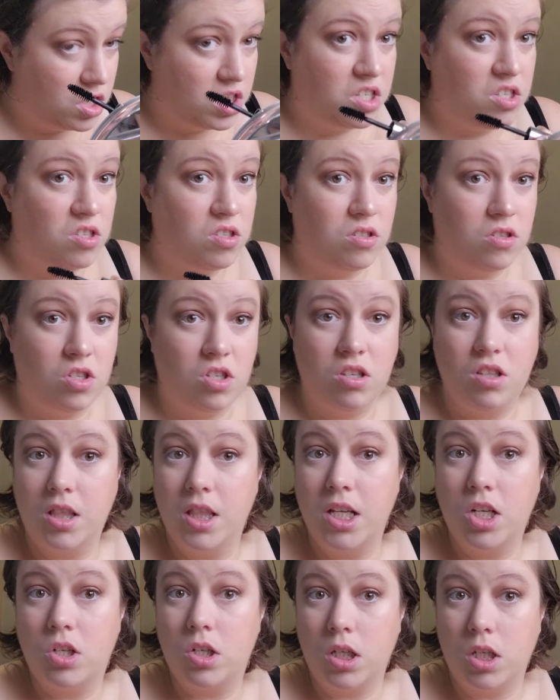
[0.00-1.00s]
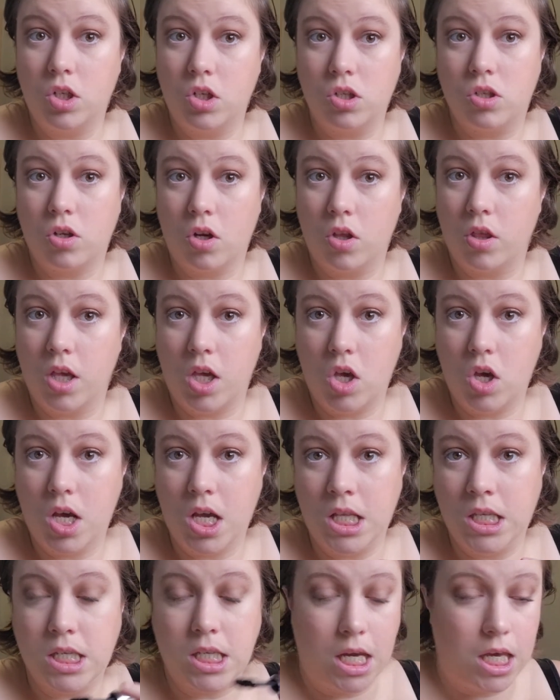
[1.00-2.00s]
Just literally just so that you
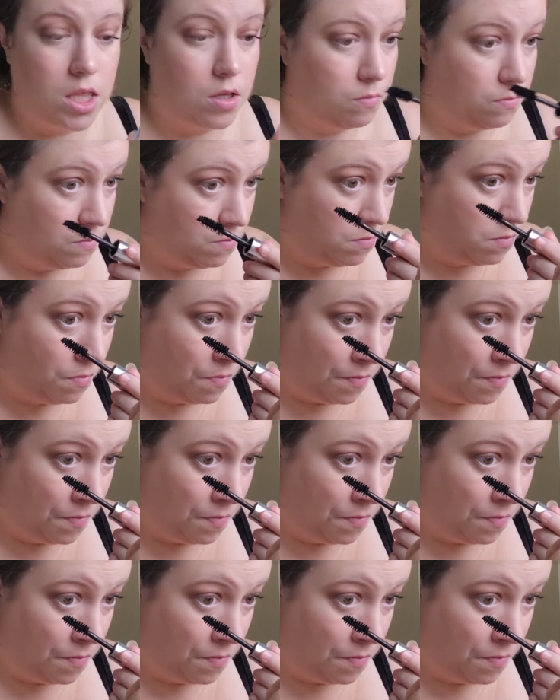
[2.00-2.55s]
can see them.